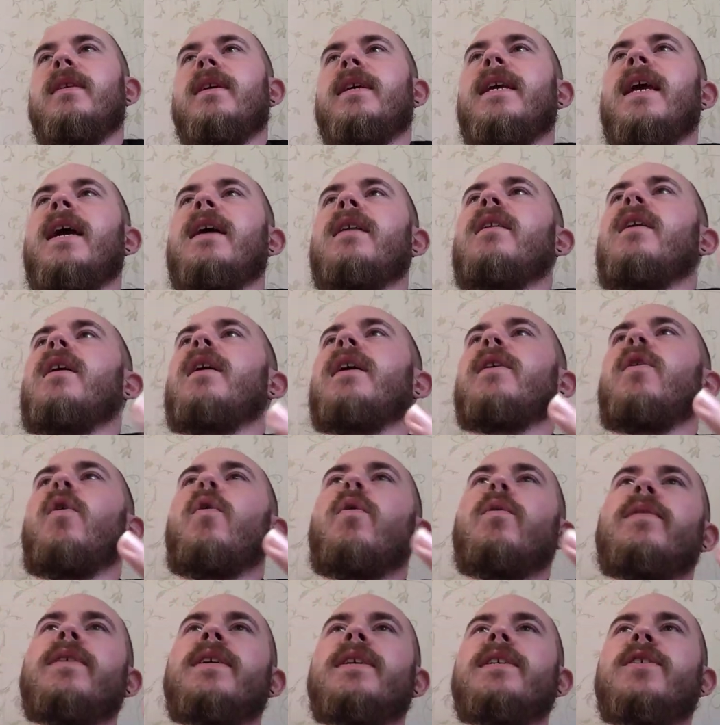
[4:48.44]
get, like,
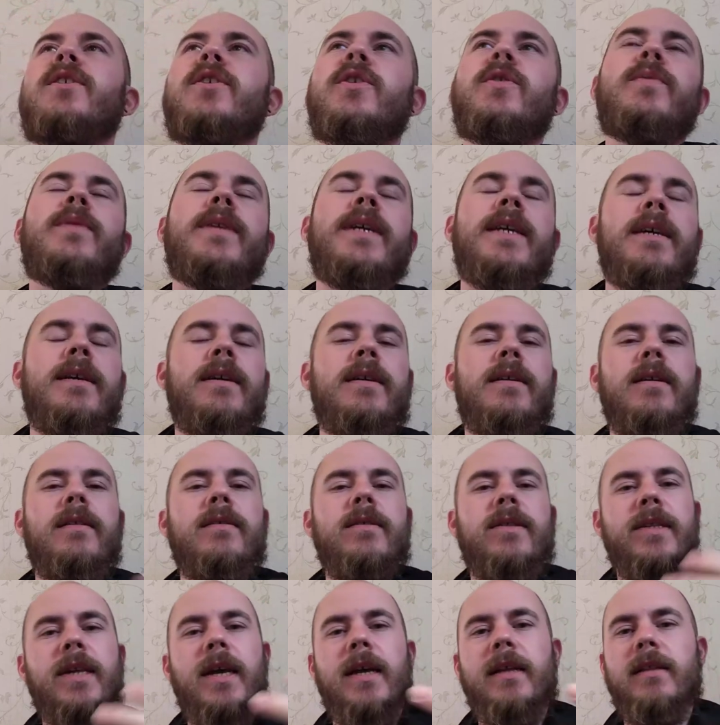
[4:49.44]
all these unique
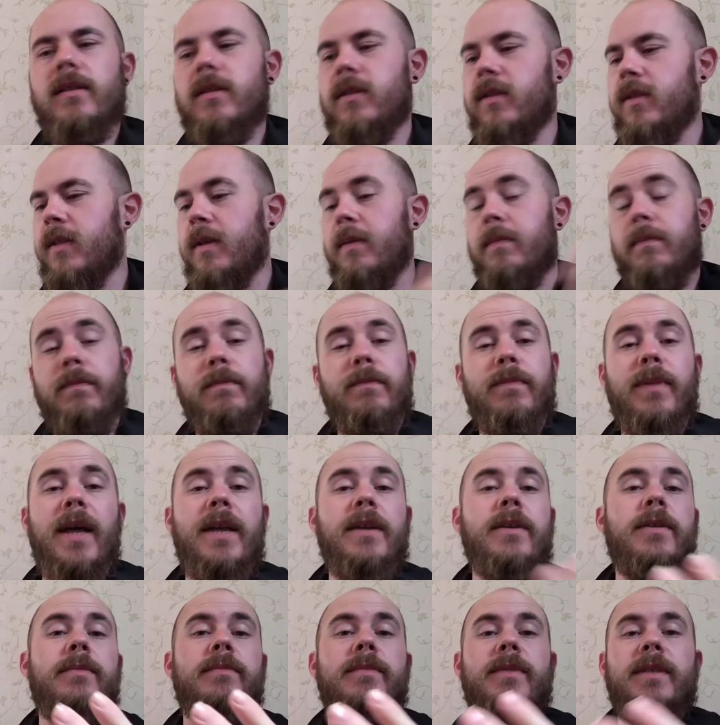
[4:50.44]
scents, they
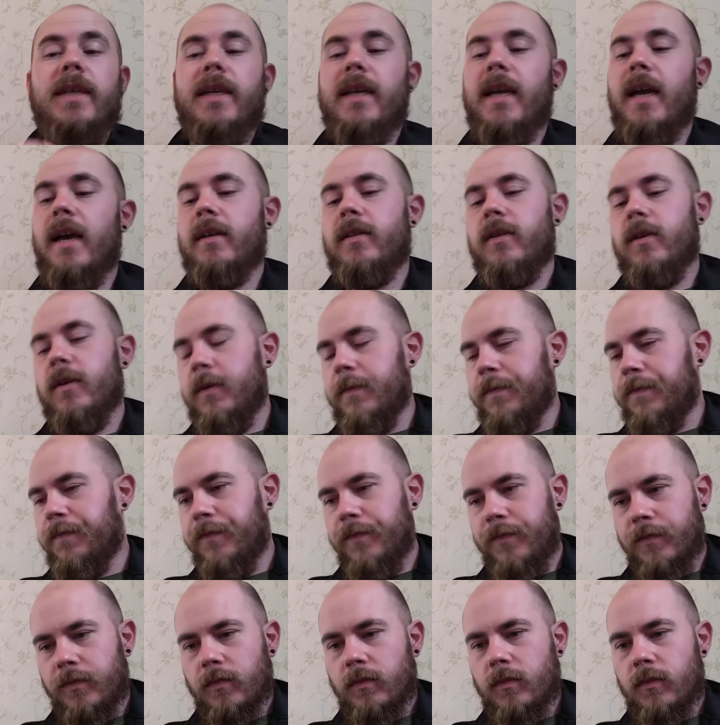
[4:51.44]
blend them together,
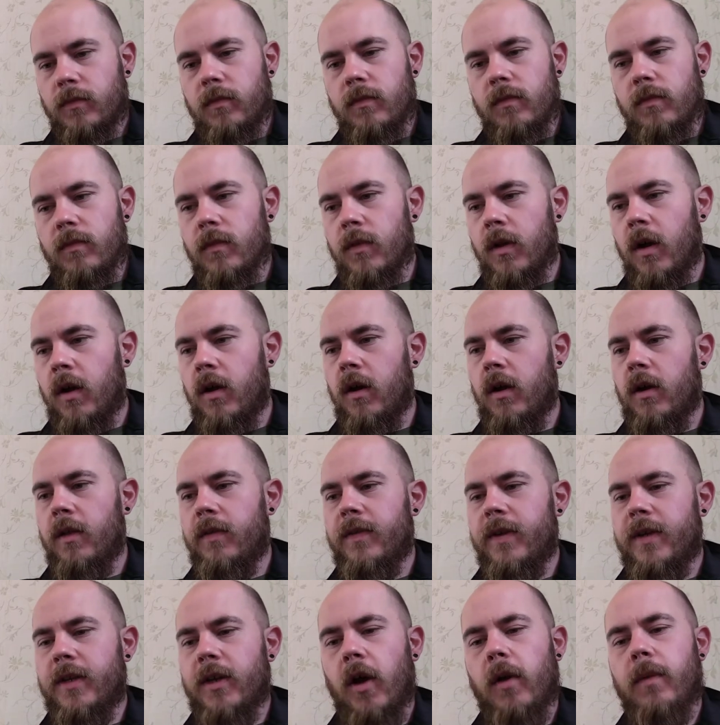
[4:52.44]

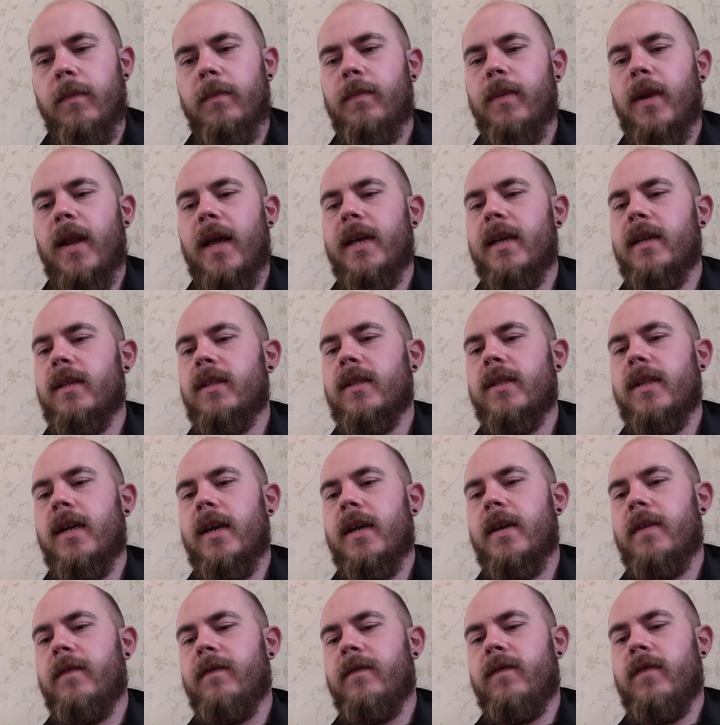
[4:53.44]
they don't play it
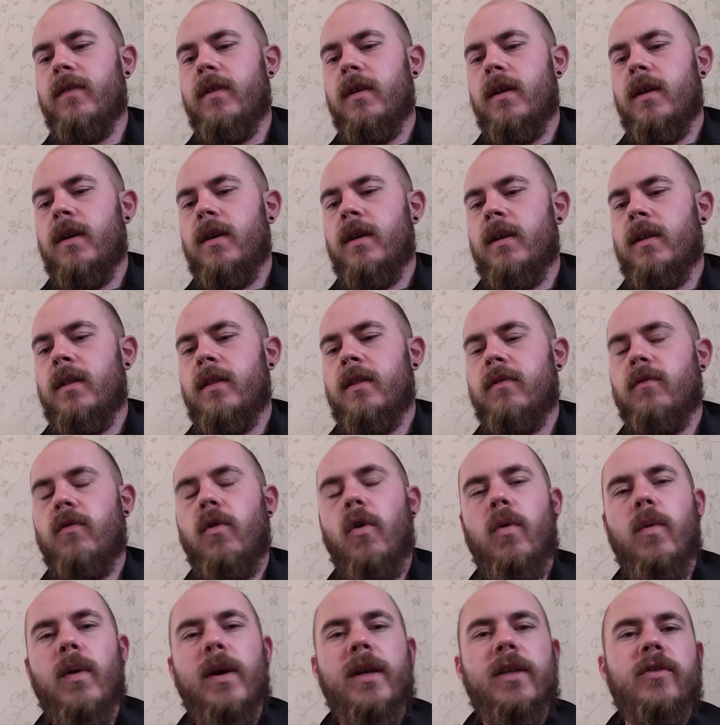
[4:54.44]
safe, they're
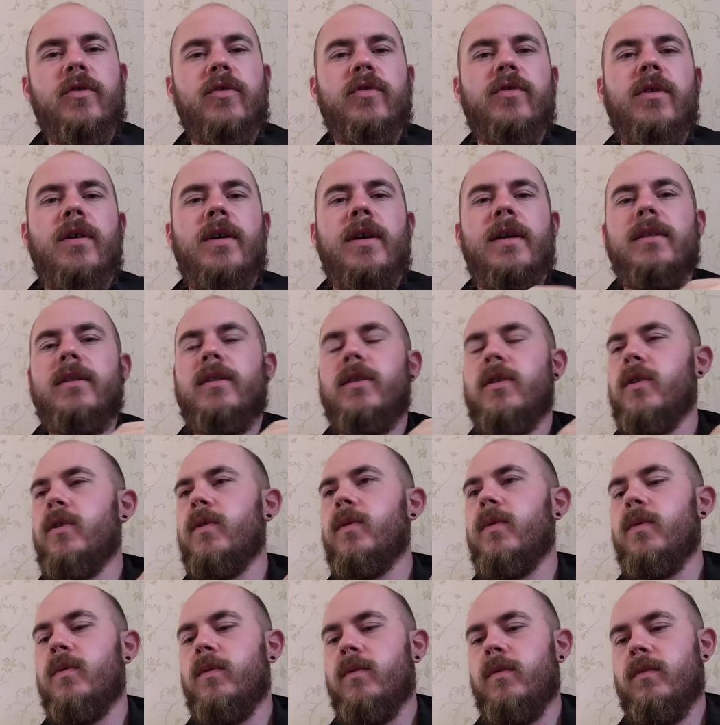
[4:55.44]
always trying
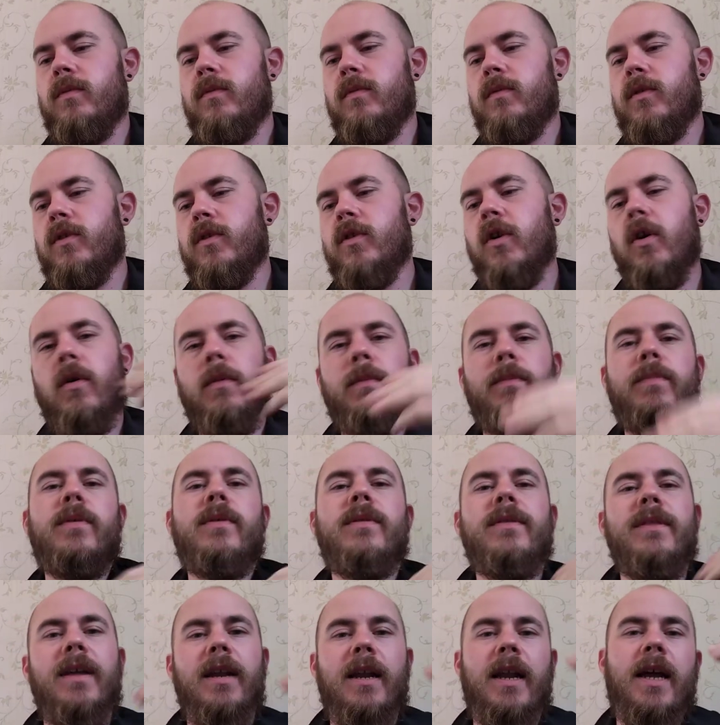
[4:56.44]
to
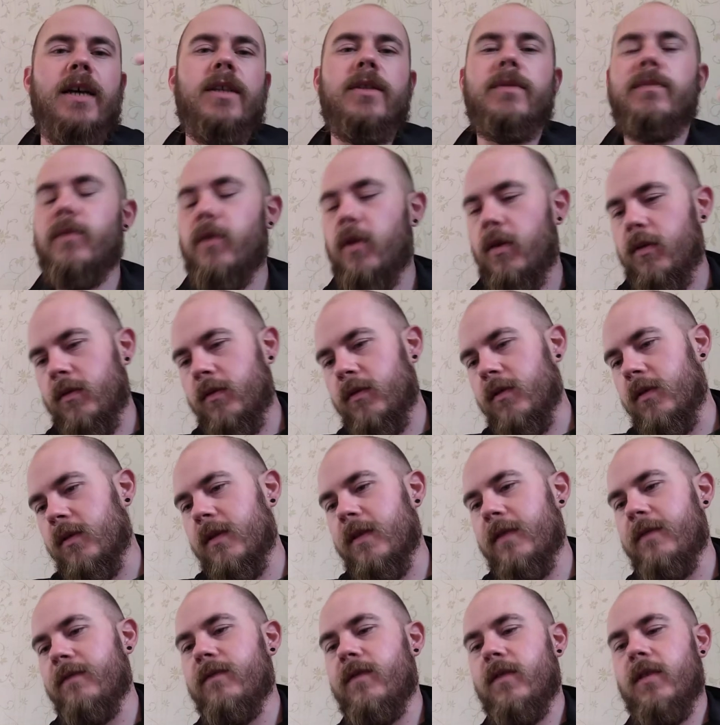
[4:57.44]
top the last product that
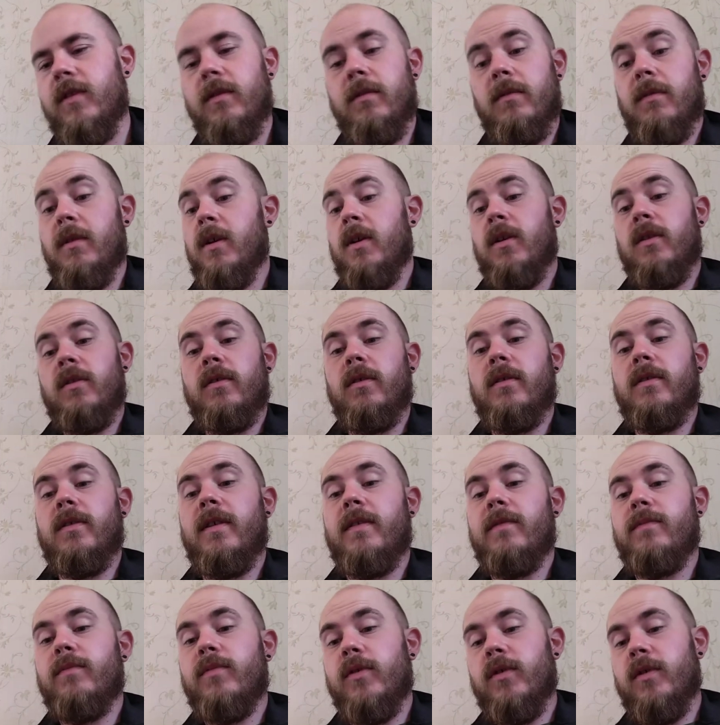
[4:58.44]
they've
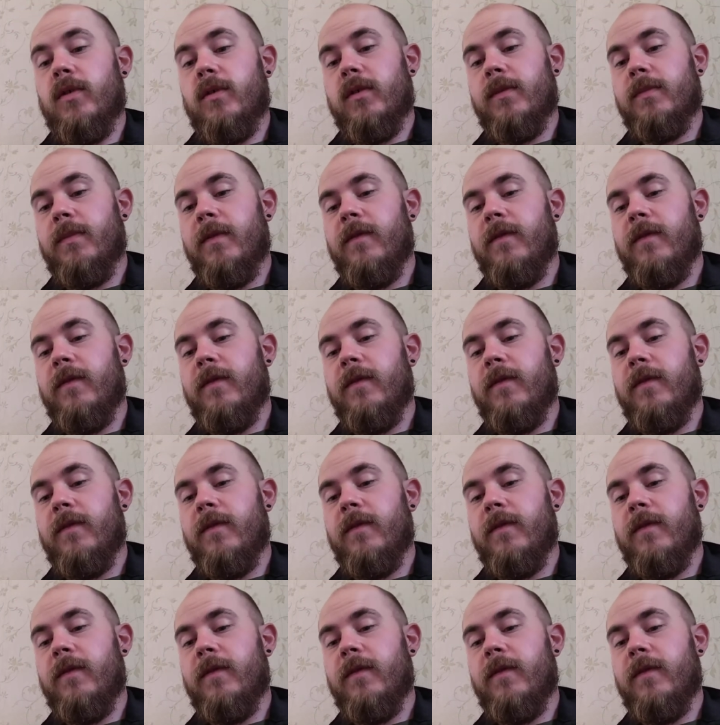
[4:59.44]
produced